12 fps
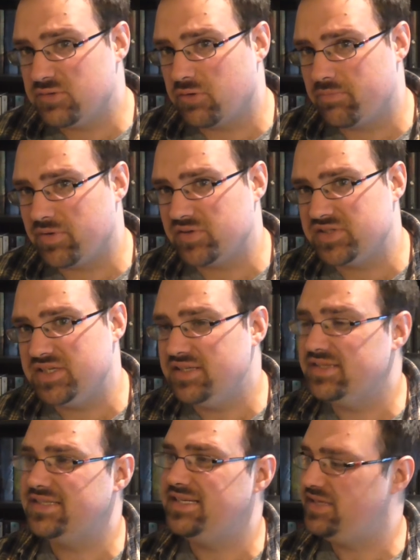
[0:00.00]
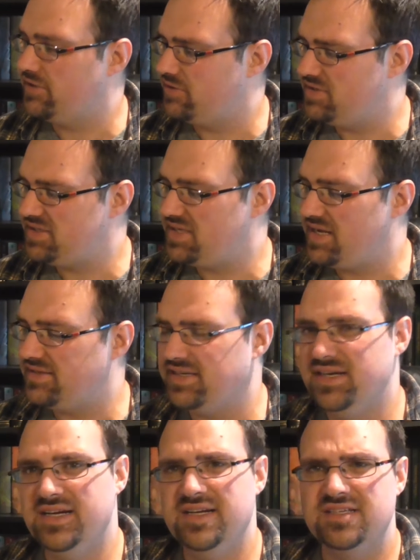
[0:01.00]
sort of burst into the scene here in the States.
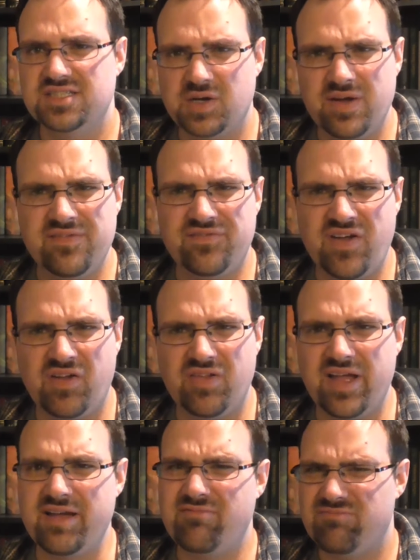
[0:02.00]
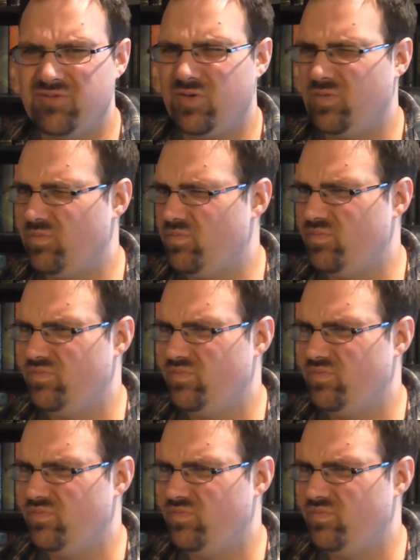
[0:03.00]
So it felt like, well,